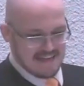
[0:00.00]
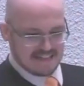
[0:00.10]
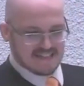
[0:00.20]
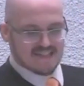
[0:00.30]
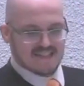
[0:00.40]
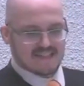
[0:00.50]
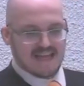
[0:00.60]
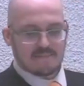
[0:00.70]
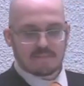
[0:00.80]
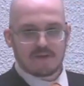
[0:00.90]
next
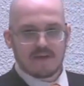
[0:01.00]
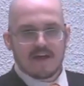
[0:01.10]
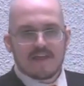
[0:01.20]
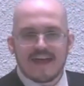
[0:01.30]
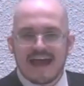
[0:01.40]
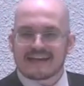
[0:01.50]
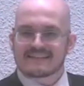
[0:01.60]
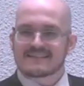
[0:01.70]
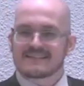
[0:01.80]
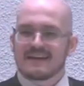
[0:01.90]
step,
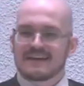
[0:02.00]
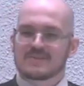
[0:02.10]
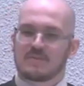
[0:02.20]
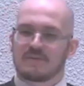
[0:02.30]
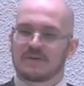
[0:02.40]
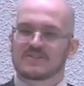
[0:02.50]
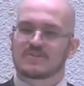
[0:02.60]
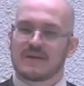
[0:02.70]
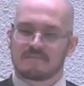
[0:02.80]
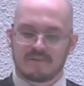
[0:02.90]
that is when we
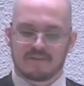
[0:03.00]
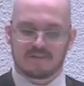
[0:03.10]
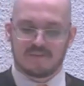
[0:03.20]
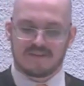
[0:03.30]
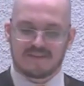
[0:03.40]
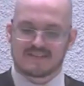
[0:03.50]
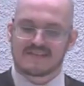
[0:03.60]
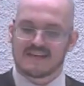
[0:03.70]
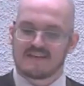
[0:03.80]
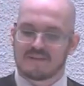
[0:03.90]
tremble with
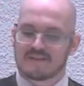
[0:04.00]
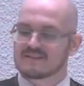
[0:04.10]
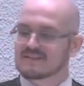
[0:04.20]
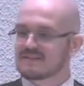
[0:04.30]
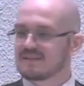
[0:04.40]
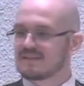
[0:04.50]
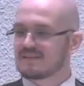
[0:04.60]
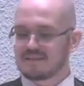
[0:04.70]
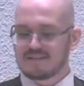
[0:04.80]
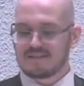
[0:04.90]
excitement.
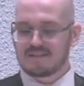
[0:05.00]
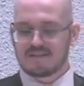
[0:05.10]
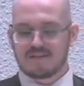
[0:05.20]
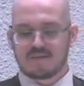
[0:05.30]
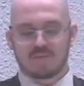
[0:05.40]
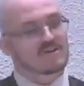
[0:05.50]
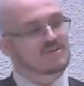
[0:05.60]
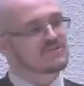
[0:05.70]
When our